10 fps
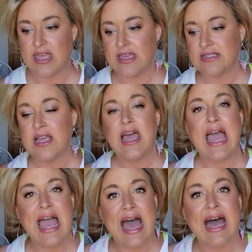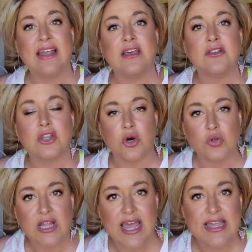is add low
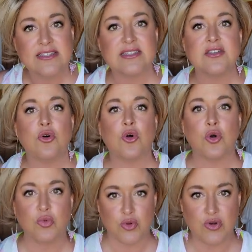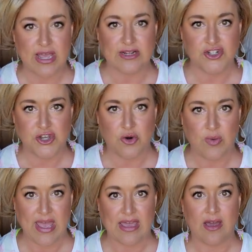lights or rooting to your
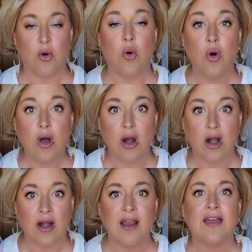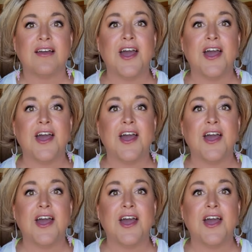wig or